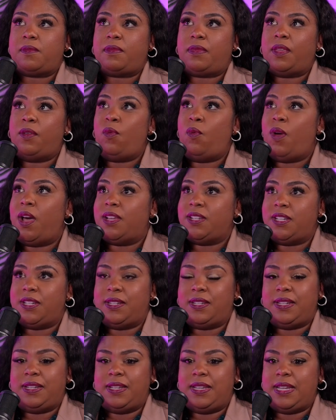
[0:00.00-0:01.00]

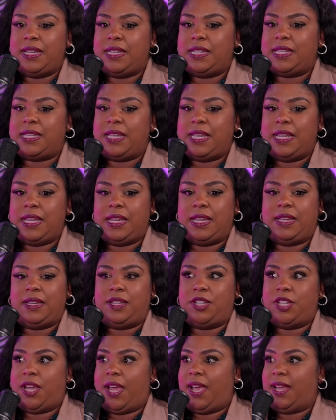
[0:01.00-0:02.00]
Washington, D.C.,
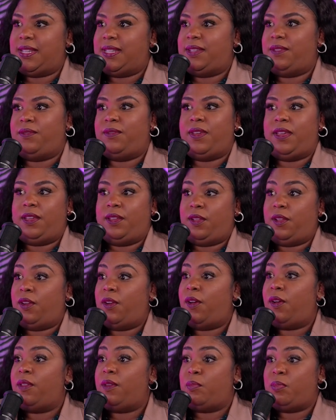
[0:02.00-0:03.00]
Jacksonville, and
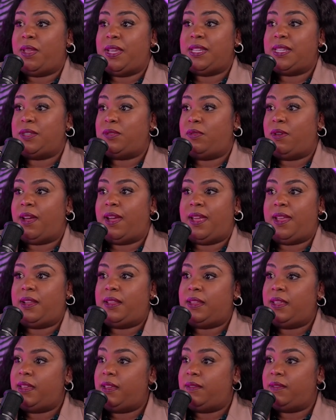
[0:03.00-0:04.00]
all the places where I had
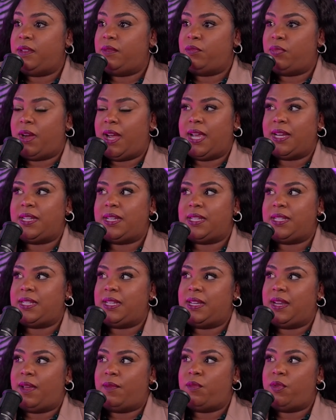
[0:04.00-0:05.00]
lived and practiced.
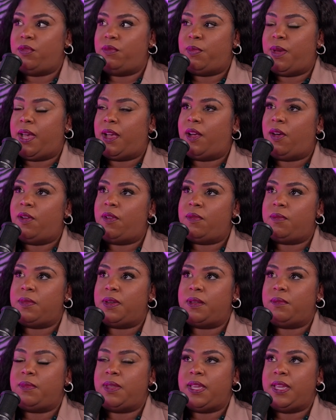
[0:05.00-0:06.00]
And I moved back home
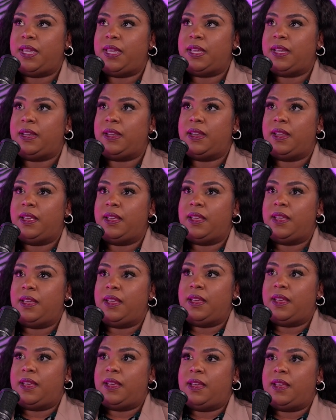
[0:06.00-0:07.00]
and I'm thinking,
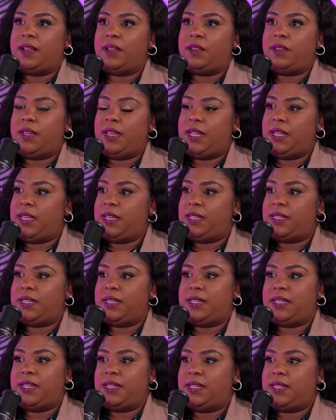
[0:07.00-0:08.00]
look at these
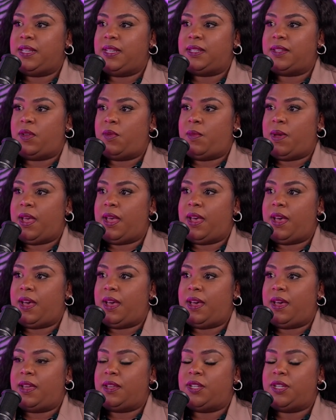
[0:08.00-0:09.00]
statistics, oh my
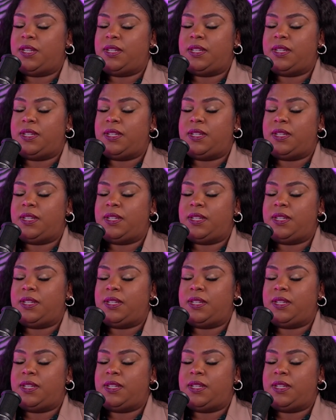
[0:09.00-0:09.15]
gosh, and